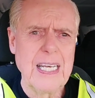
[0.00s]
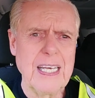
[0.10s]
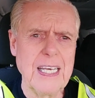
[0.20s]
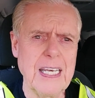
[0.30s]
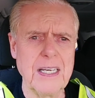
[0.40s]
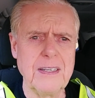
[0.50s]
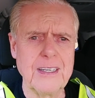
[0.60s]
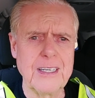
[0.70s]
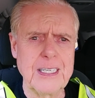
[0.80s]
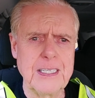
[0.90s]
And
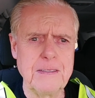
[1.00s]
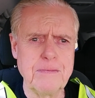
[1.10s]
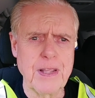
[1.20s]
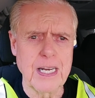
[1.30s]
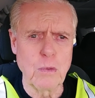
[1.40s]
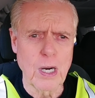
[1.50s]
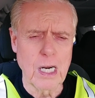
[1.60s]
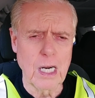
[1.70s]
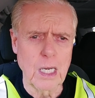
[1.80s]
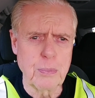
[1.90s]
then he won
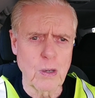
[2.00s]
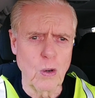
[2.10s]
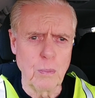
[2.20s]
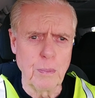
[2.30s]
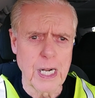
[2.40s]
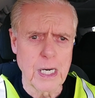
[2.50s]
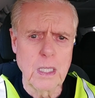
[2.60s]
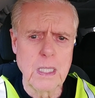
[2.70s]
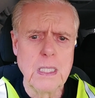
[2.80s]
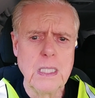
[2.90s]
an Olympic gold medal.
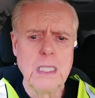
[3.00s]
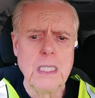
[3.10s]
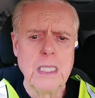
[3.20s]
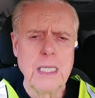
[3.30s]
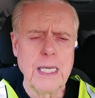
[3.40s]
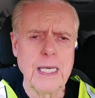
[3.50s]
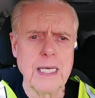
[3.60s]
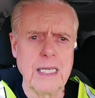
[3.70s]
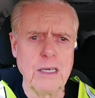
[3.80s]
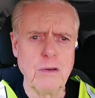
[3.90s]

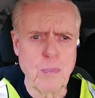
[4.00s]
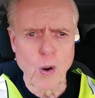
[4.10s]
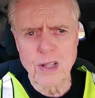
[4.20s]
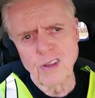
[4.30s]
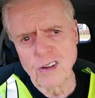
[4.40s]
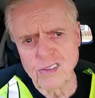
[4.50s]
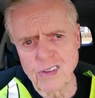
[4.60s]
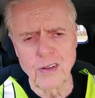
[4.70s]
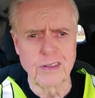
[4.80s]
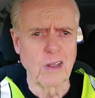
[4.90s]
And he reported to the
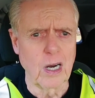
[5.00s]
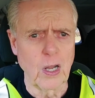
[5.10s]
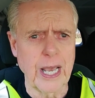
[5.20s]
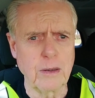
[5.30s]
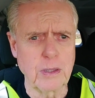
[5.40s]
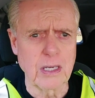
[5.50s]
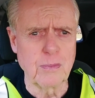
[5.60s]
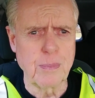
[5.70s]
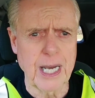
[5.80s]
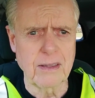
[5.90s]
Celtics a little late because
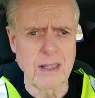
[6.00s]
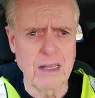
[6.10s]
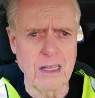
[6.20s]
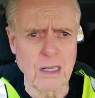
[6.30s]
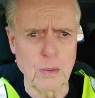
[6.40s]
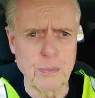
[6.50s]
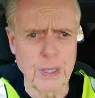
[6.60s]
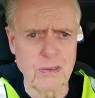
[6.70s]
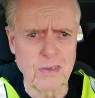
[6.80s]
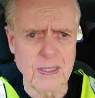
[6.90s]
back then the
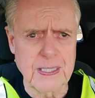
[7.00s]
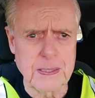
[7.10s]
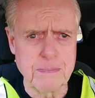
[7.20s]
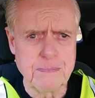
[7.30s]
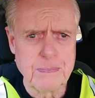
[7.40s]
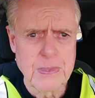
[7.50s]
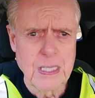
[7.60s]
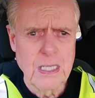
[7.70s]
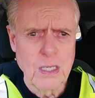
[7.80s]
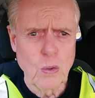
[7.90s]
Olympics
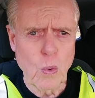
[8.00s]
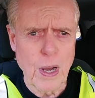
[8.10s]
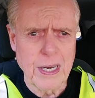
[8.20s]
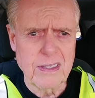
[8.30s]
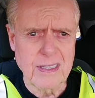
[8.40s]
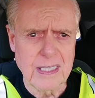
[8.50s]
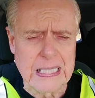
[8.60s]
went